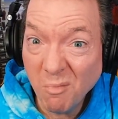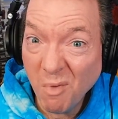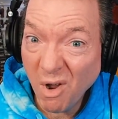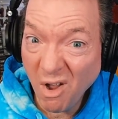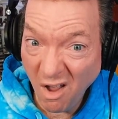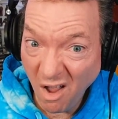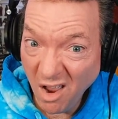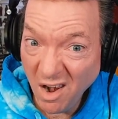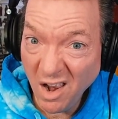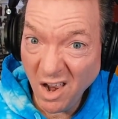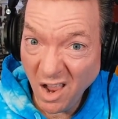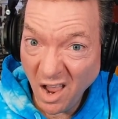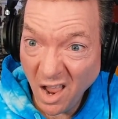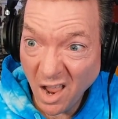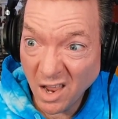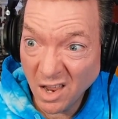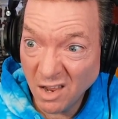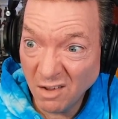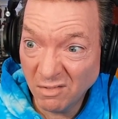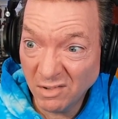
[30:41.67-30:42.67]
McConaughey
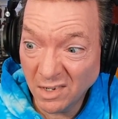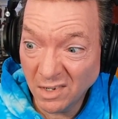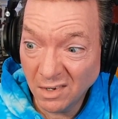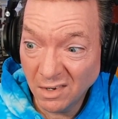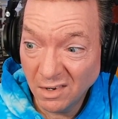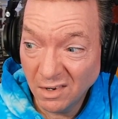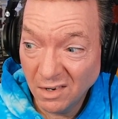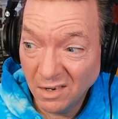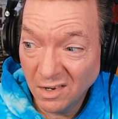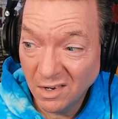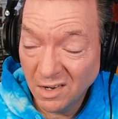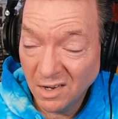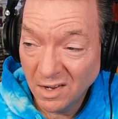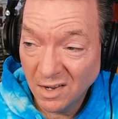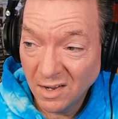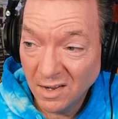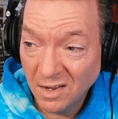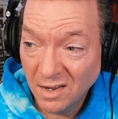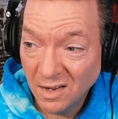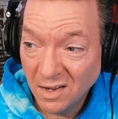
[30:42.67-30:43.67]

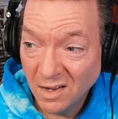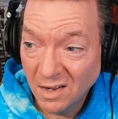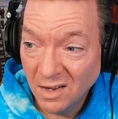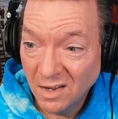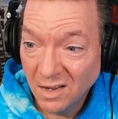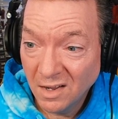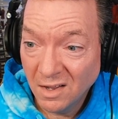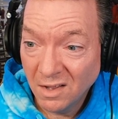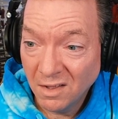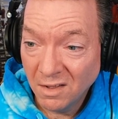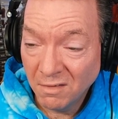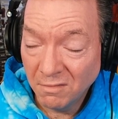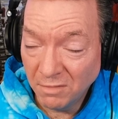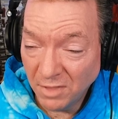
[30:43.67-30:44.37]
even.